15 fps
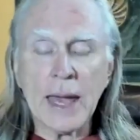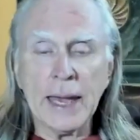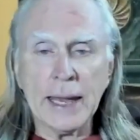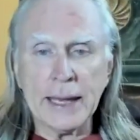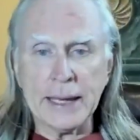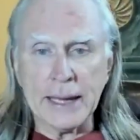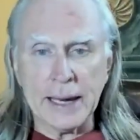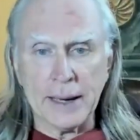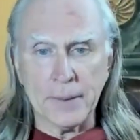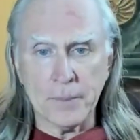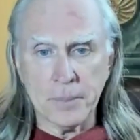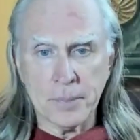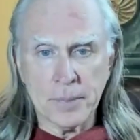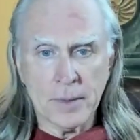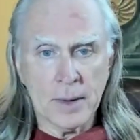a
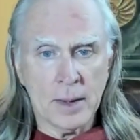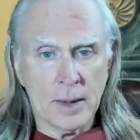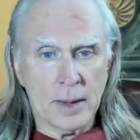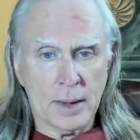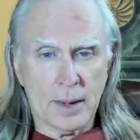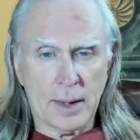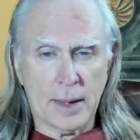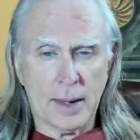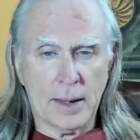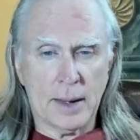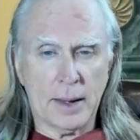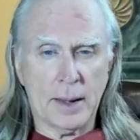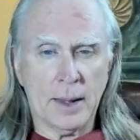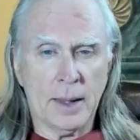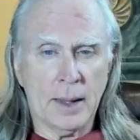um,
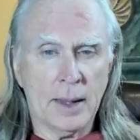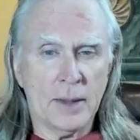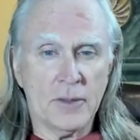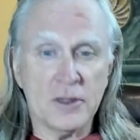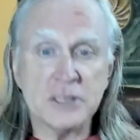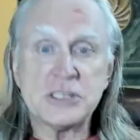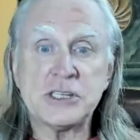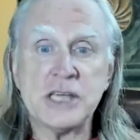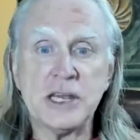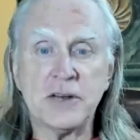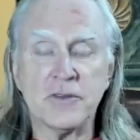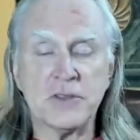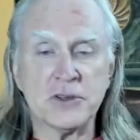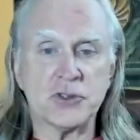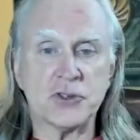uh, the seat
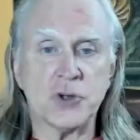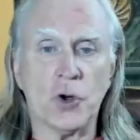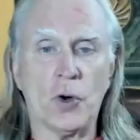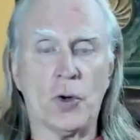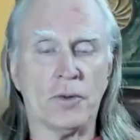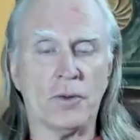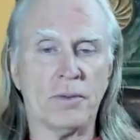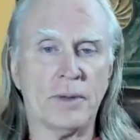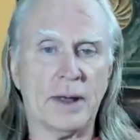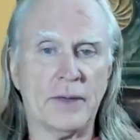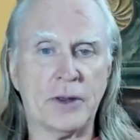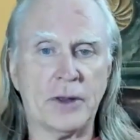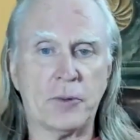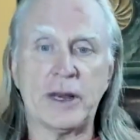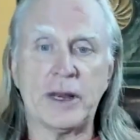of the soul. I
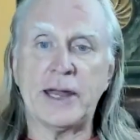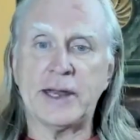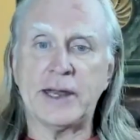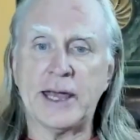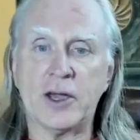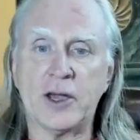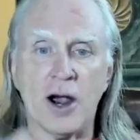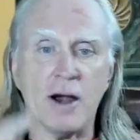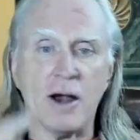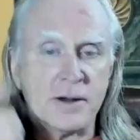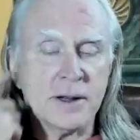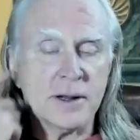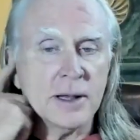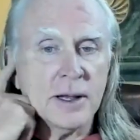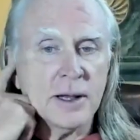think Rene
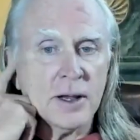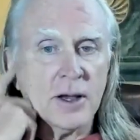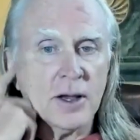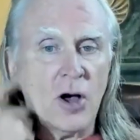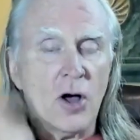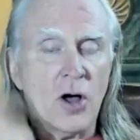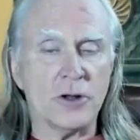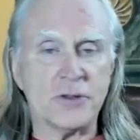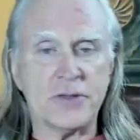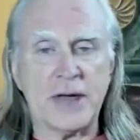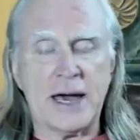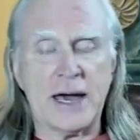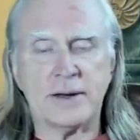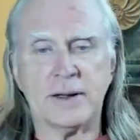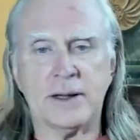Descartes called it
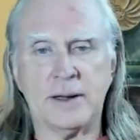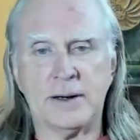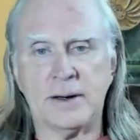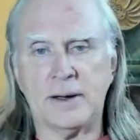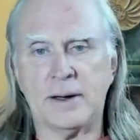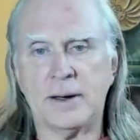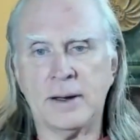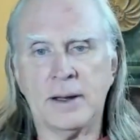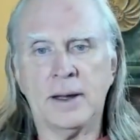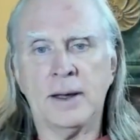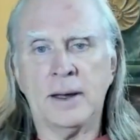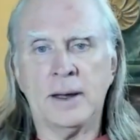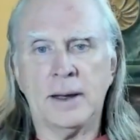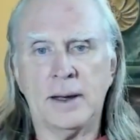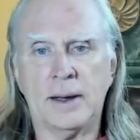that in a,
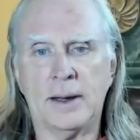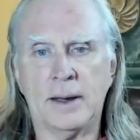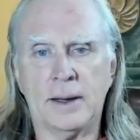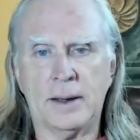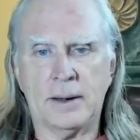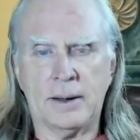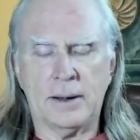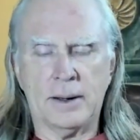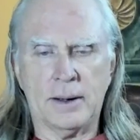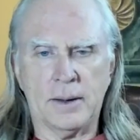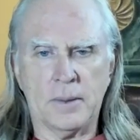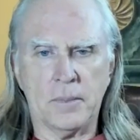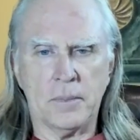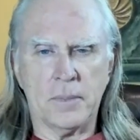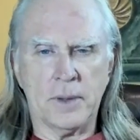in
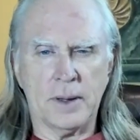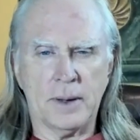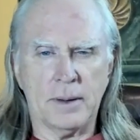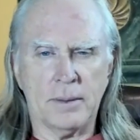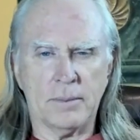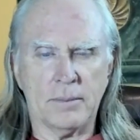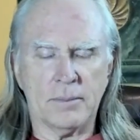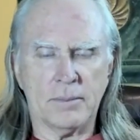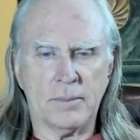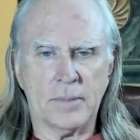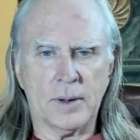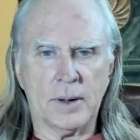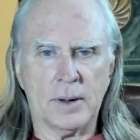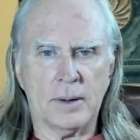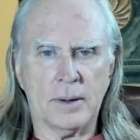um, the
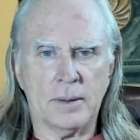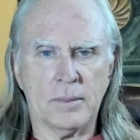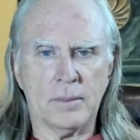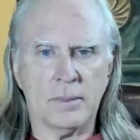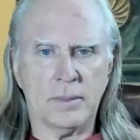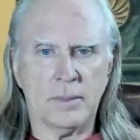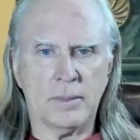uh,